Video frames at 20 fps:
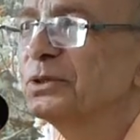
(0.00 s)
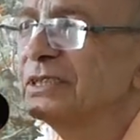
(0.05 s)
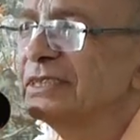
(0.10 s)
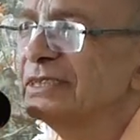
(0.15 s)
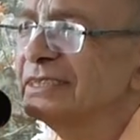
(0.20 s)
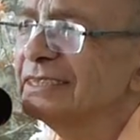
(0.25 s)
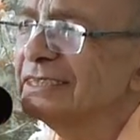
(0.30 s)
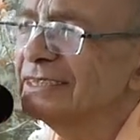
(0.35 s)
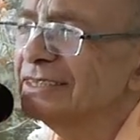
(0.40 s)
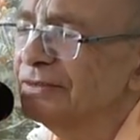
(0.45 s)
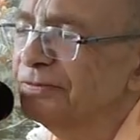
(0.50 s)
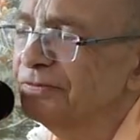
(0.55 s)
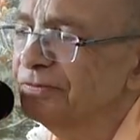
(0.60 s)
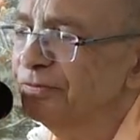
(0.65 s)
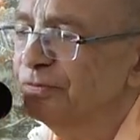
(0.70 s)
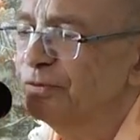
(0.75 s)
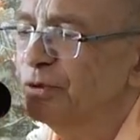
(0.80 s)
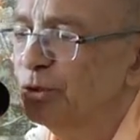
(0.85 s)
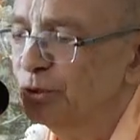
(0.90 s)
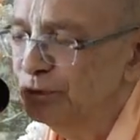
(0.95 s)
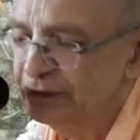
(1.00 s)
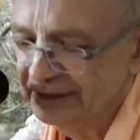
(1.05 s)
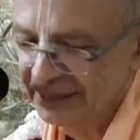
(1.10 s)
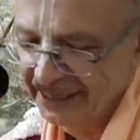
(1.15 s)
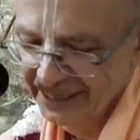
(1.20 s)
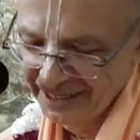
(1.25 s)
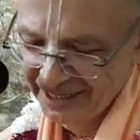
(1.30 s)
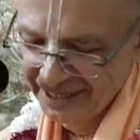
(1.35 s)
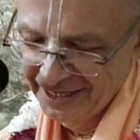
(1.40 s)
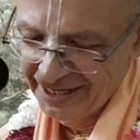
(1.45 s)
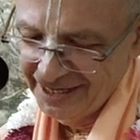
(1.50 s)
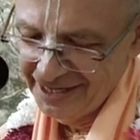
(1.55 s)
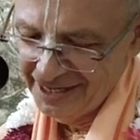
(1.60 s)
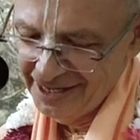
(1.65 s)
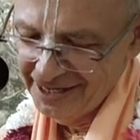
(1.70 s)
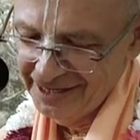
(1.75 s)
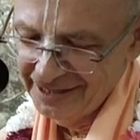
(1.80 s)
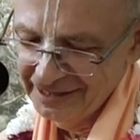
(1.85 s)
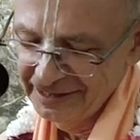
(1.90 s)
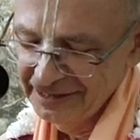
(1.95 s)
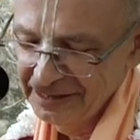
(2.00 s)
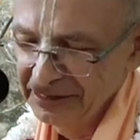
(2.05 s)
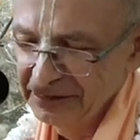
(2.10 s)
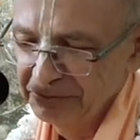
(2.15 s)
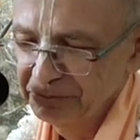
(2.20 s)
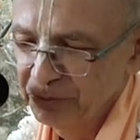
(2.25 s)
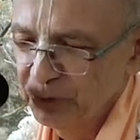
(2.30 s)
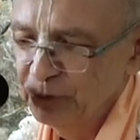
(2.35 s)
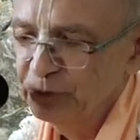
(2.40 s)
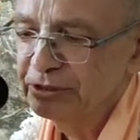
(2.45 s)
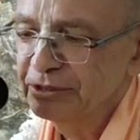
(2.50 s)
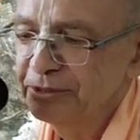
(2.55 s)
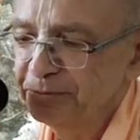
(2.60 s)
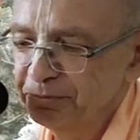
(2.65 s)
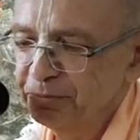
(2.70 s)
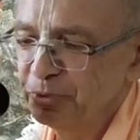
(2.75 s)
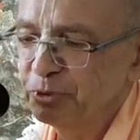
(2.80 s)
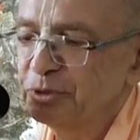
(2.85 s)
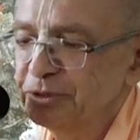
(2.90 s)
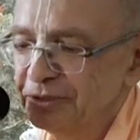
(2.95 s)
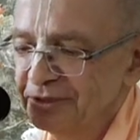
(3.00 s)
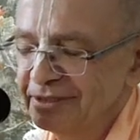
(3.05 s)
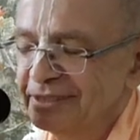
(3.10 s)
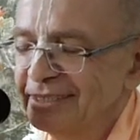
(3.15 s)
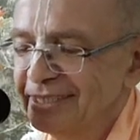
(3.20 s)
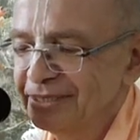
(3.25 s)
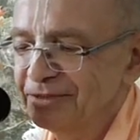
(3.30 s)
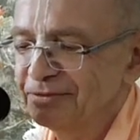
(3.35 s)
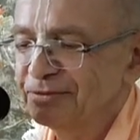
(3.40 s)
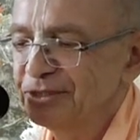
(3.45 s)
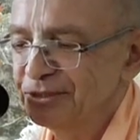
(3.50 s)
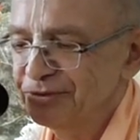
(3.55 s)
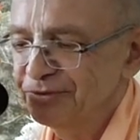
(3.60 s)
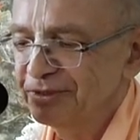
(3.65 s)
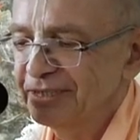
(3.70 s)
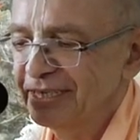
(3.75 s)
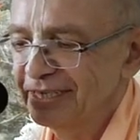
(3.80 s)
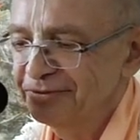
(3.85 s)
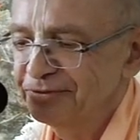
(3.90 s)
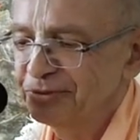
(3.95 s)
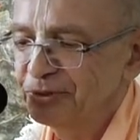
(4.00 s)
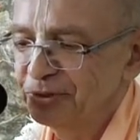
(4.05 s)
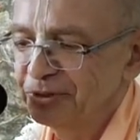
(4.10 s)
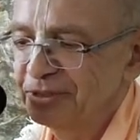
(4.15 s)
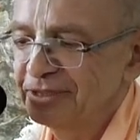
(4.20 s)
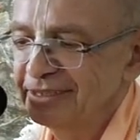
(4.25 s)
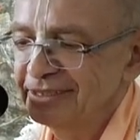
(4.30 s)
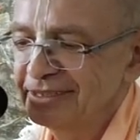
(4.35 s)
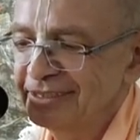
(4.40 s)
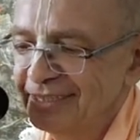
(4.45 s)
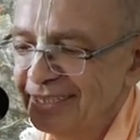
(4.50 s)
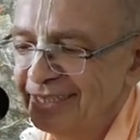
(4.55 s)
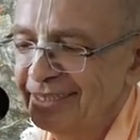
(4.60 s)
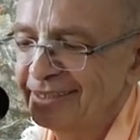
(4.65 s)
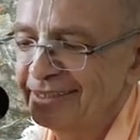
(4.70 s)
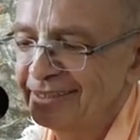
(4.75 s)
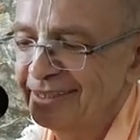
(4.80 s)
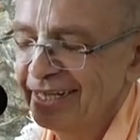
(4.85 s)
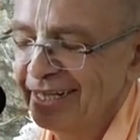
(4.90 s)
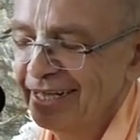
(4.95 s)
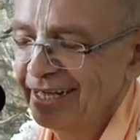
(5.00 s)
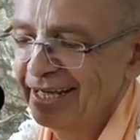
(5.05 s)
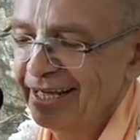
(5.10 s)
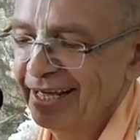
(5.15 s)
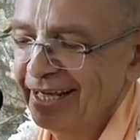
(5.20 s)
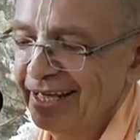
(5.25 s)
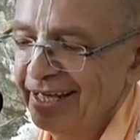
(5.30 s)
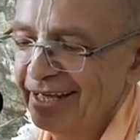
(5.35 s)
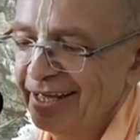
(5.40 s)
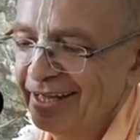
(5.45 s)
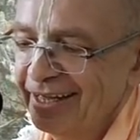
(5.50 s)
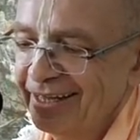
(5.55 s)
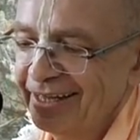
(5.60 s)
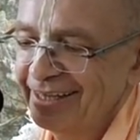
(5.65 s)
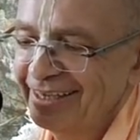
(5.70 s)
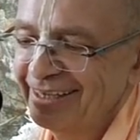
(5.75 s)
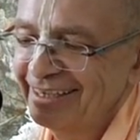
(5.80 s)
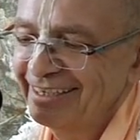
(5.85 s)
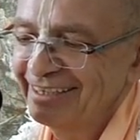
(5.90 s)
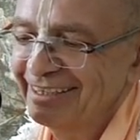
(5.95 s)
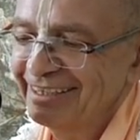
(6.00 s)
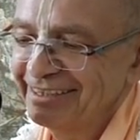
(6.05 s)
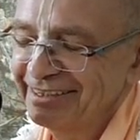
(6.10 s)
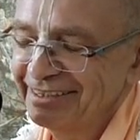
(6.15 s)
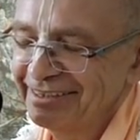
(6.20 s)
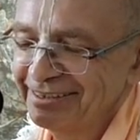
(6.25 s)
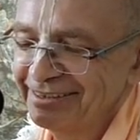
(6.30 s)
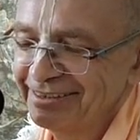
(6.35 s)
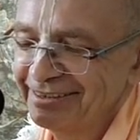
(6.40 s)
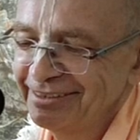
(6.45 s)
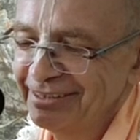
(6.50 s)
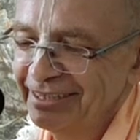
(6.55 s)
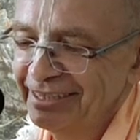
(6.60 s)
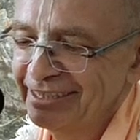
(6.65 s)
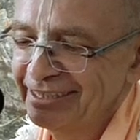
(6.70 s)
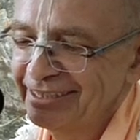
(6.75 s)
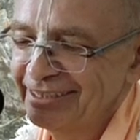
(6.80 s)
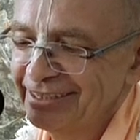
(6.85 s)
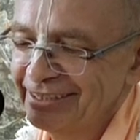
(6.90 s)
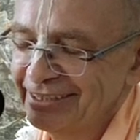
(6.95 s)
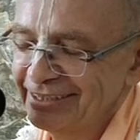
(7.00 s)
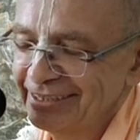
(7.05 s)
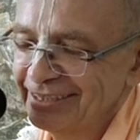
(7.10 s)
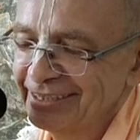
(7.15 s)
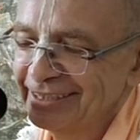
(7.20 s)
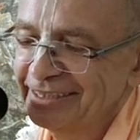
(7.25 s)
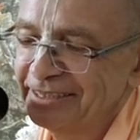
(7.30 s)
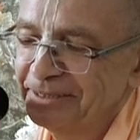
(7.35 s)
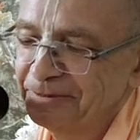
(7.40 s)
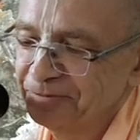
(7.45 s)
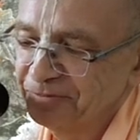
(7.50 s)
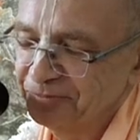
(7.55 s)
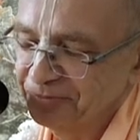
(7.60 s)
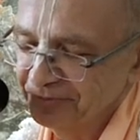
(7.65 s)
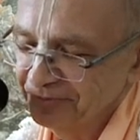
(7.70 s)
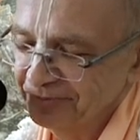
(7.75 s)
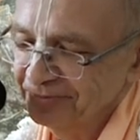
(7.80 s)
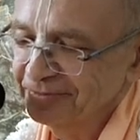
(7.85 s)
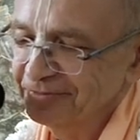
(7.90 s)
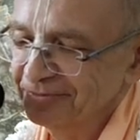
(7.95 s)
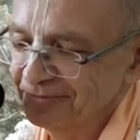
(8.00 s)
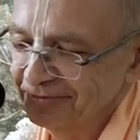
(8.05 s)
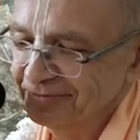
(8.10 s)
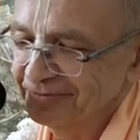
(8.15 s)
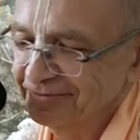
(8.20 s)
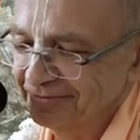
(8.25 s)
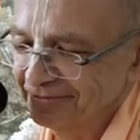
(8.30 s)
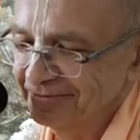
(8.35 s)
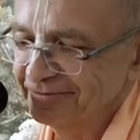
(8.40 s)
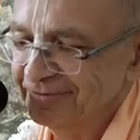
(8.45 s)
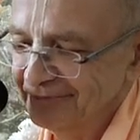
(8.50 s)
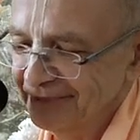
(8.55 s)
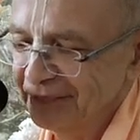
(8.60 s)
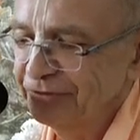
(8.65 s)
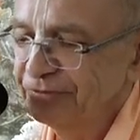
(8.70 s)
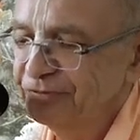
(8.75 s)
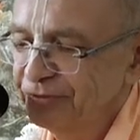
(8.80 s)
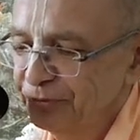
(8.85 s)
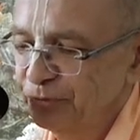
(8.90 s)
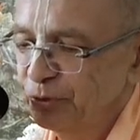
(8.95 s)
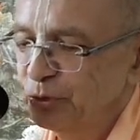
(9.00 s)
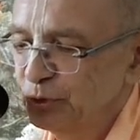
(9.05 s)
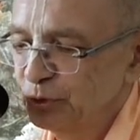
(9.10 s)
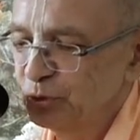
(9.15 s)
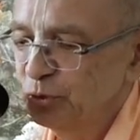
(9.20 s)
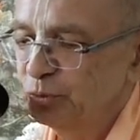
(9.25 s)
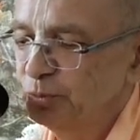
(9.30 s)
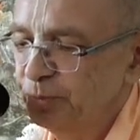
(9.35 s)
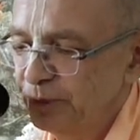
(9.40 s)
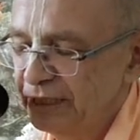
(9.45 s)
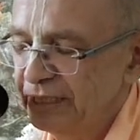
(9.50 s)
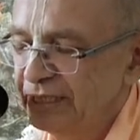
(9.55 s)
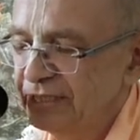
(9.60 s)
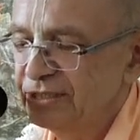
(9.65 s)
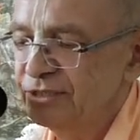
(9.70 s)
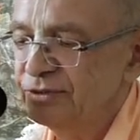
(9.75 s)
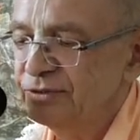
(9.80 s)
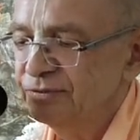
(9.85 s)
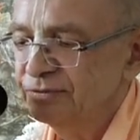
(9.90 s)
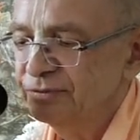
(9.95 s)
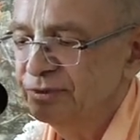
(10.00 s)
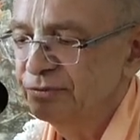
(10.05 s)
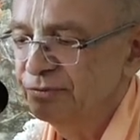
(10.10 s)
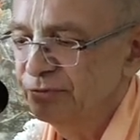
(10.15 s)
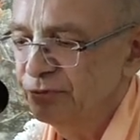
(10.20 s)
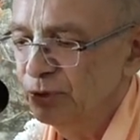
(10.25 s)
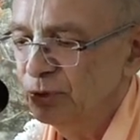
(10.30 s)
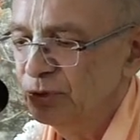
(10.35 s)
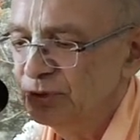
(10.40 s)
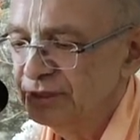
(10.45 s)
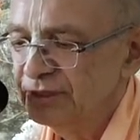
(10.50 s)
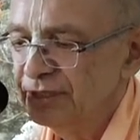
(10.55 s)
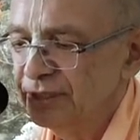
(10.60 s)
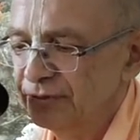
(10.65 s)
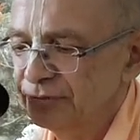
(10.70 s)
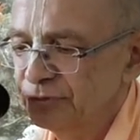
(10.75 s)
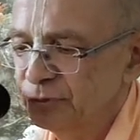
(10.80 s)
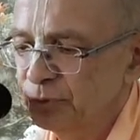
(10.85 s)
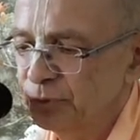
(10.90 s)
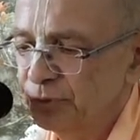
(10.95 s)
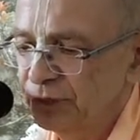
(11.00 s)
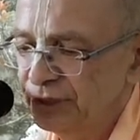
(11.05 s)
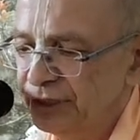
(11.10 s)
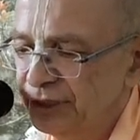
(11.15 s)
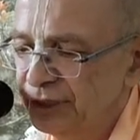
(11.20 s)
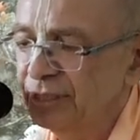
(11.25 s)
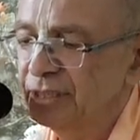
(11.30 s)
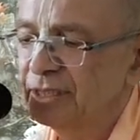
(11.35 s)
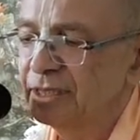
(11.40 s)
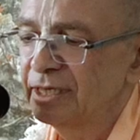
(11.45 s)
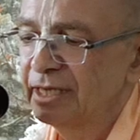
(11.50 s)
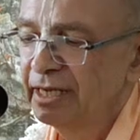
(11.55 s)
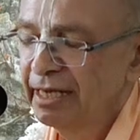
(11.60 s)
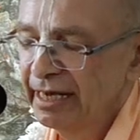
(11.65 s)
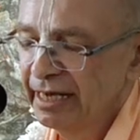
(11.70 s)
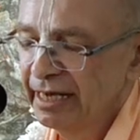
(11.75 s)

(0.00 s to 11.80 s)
this is the first, uh, most important thing which we have to understand, uh, that uh, if we want to preach, we first have to hear